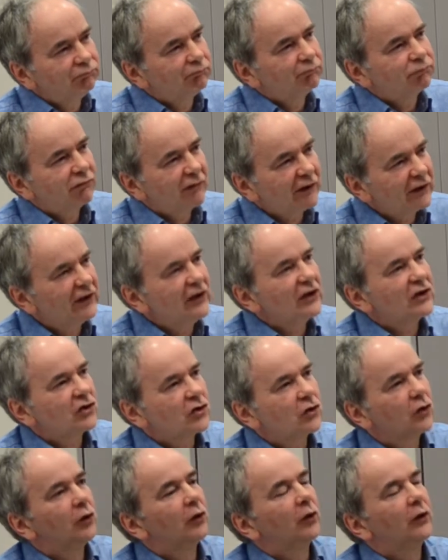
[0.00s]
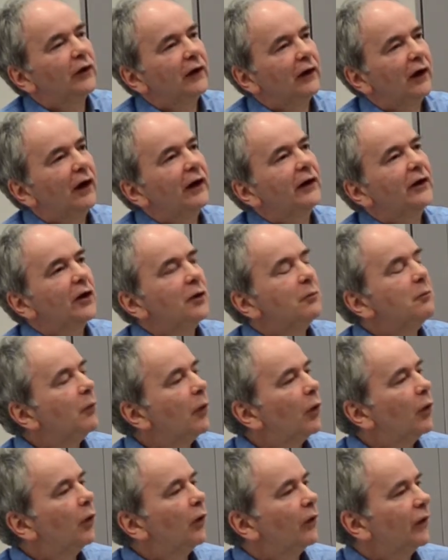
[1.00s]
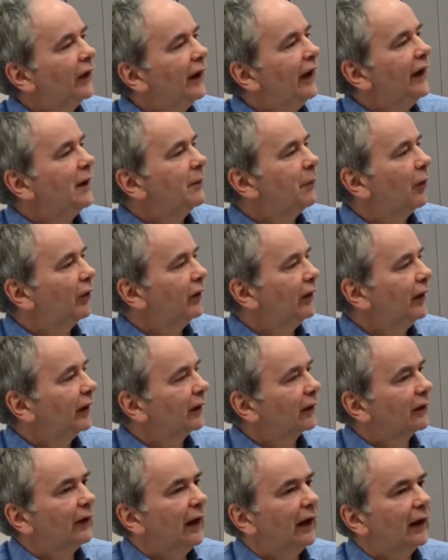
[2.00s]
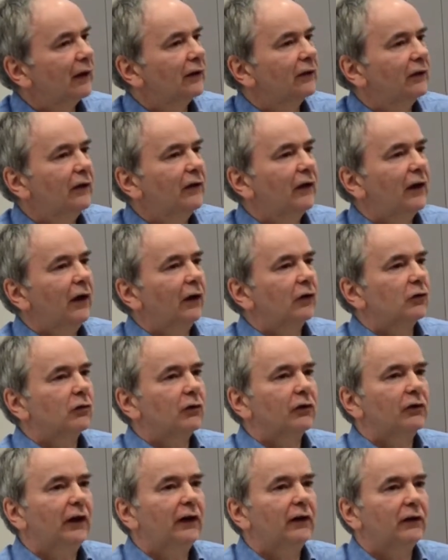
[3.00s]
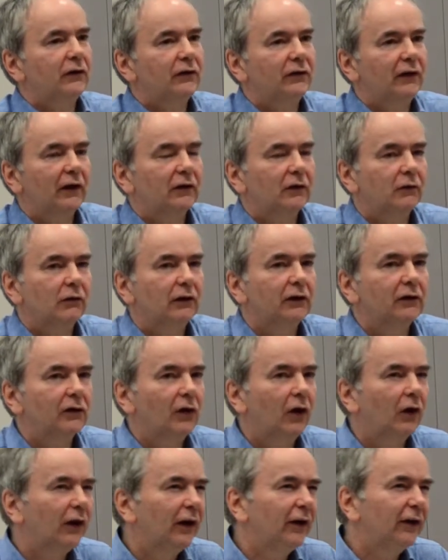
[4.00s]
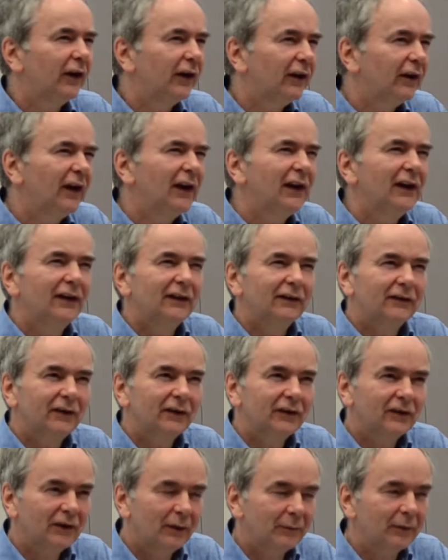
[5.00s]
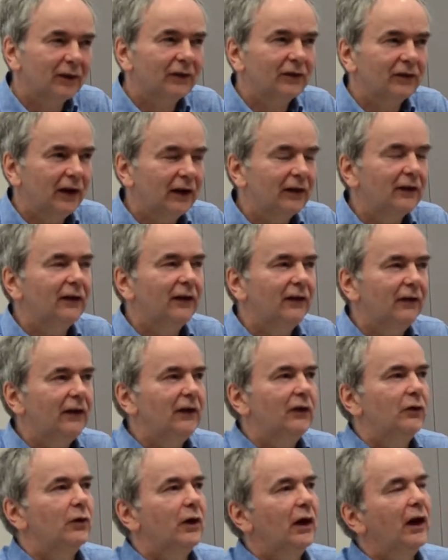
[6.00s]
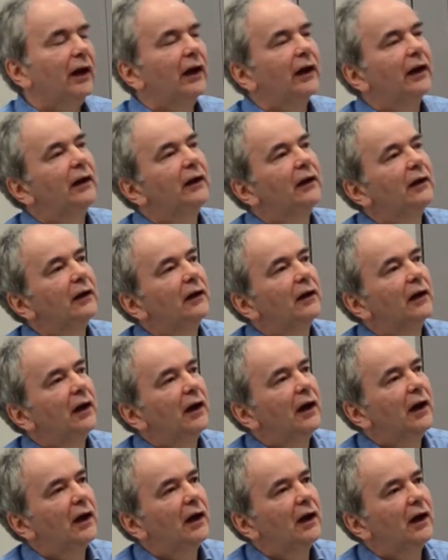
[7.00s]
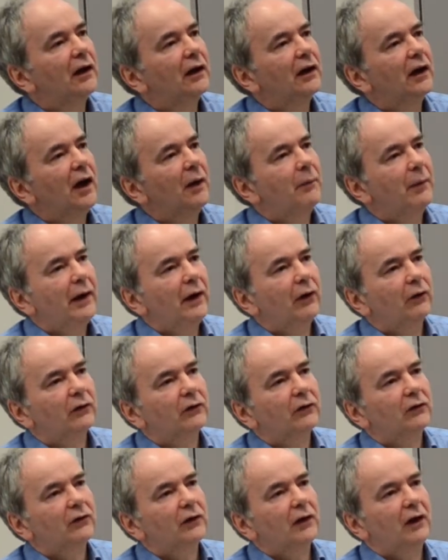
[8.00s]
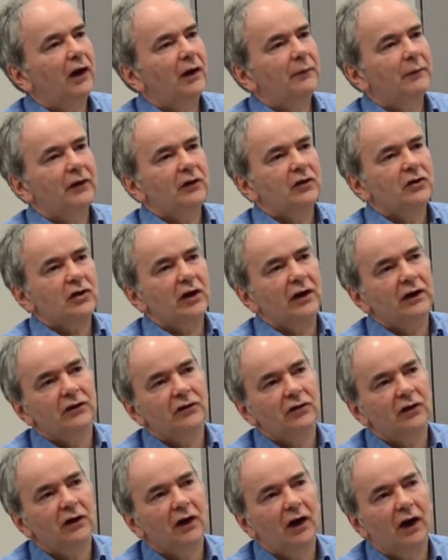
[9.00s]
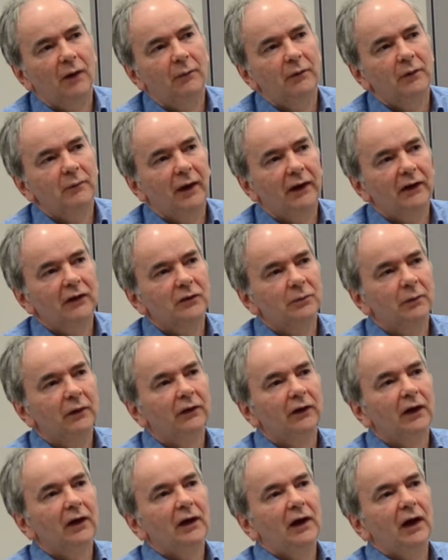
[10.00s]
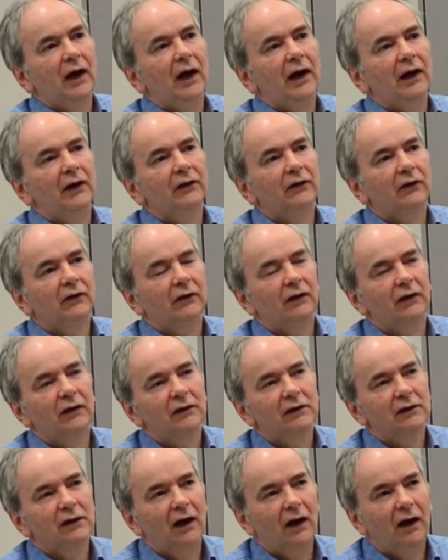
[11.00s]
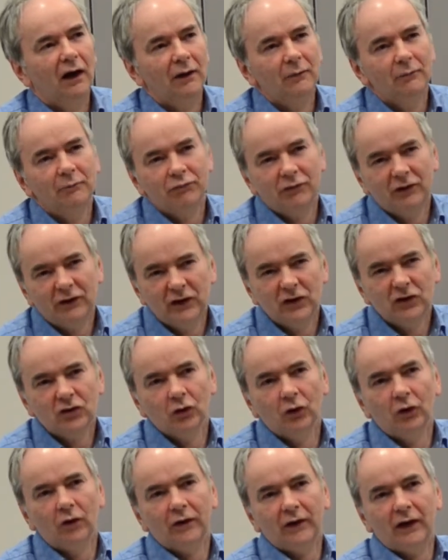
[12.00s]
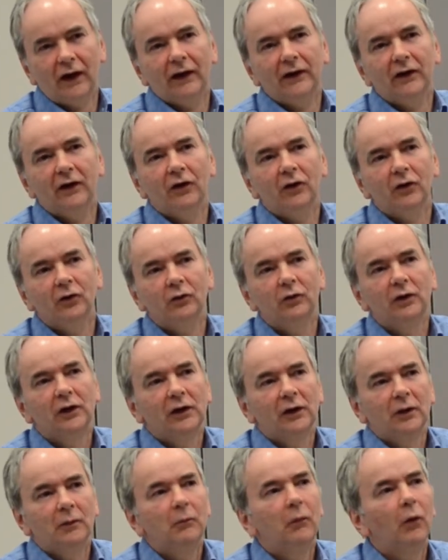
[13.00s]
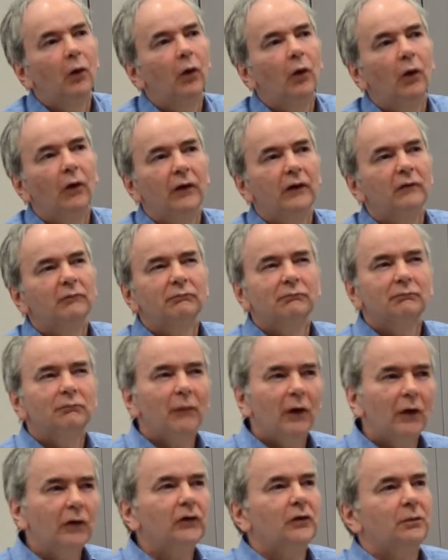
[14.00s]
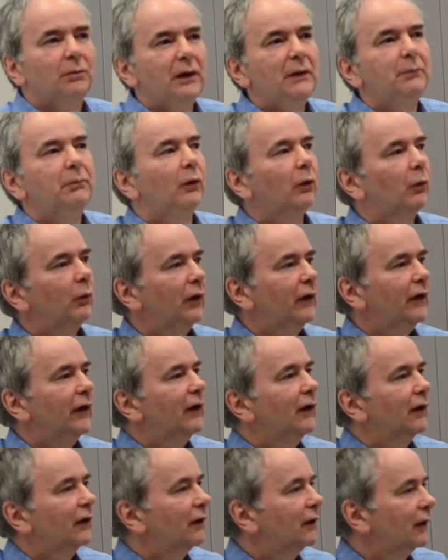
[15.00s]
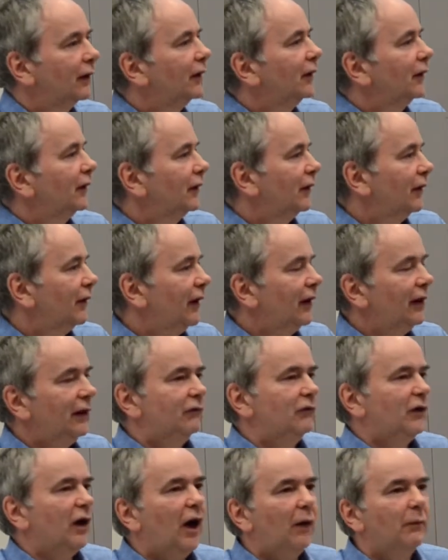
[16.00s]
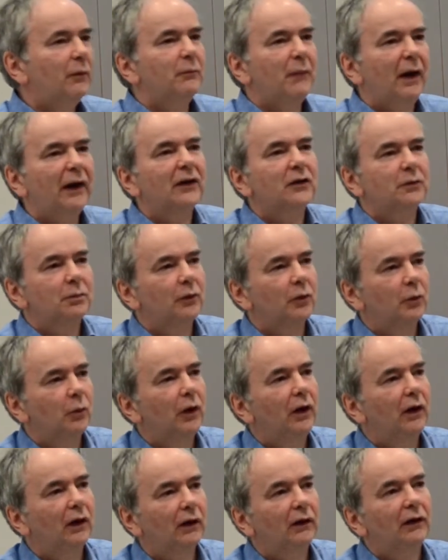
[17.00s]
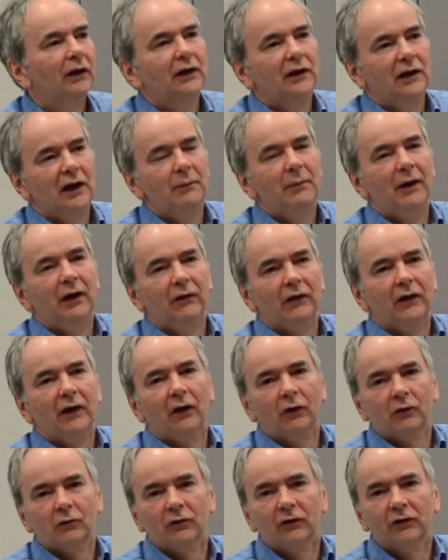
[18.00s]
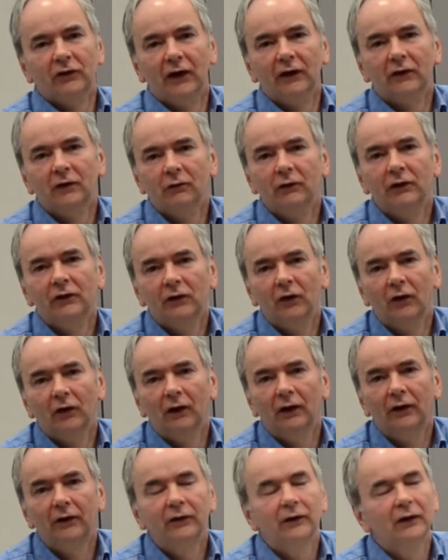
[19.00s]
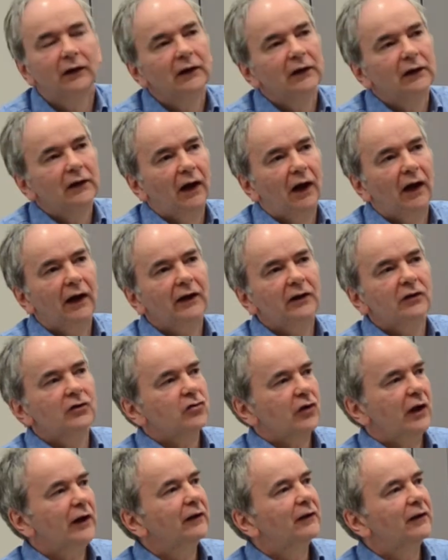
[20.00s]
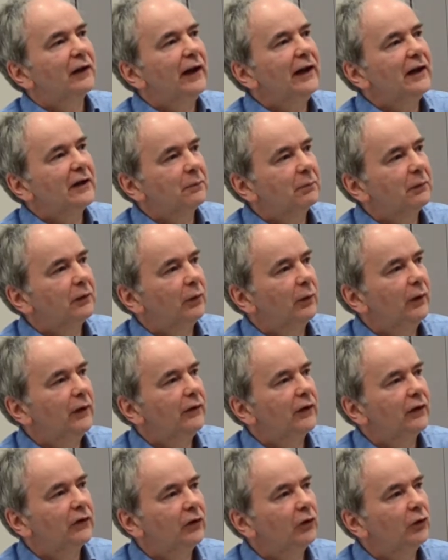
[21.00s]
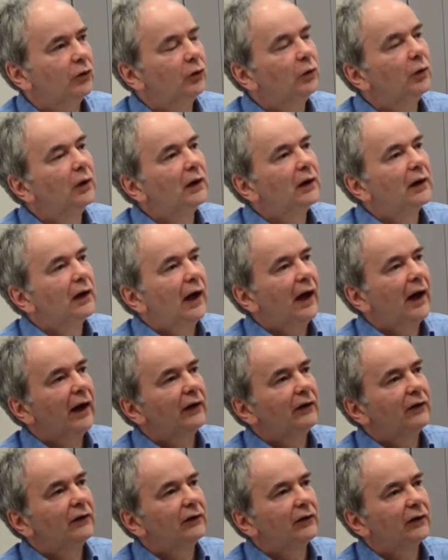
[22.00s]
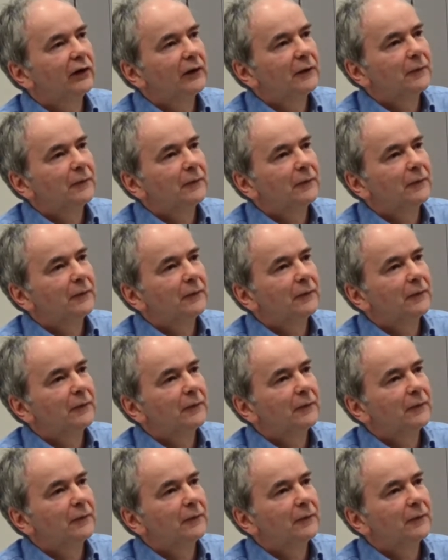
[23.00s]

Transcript: pretty sure that I know more than anybody else in the cultural sector in Scotland, and to some extent in the UK, about climate change and carbon management. And I'm pretty sure that I know more than most people within the carbon management world about the cultural sector in Scotland. I can translate between the two, and